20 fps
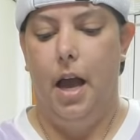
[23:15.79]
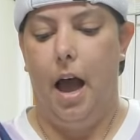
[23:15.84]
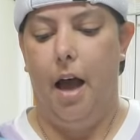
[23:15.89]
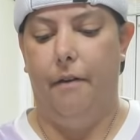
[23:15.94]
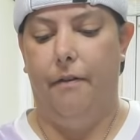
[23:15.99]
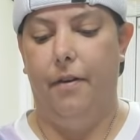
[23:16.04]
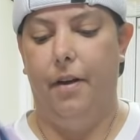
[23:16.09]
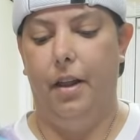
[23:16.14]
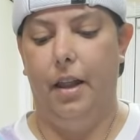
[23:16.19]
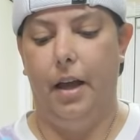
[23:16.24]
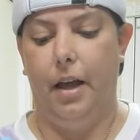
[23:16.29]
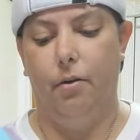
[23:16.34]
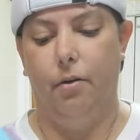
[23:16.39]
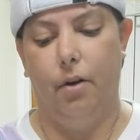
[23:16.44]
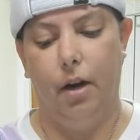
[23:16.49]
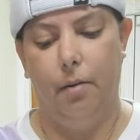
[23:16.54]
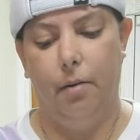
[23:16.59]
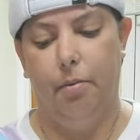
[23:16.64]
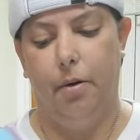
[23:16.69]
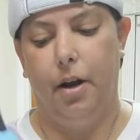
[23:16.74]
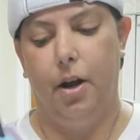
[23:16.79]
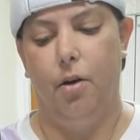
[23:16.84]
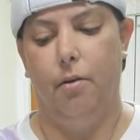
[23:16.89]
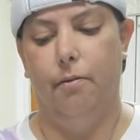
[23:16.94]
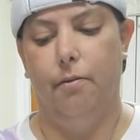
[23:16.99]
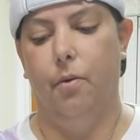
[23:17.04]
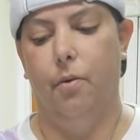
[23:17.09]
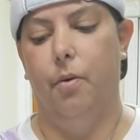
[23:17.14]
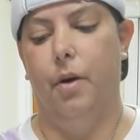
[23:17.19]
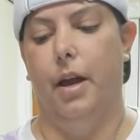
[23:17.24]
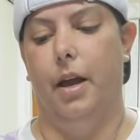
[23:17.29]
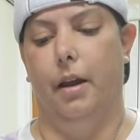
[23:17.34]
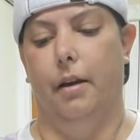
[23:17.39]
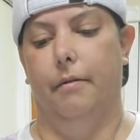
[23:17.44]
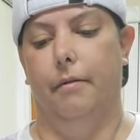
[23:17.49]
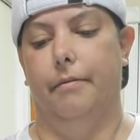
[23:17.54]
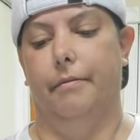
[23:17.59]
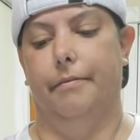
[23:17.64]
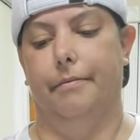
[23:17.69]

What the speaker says: I feel like we're going to bring home the win.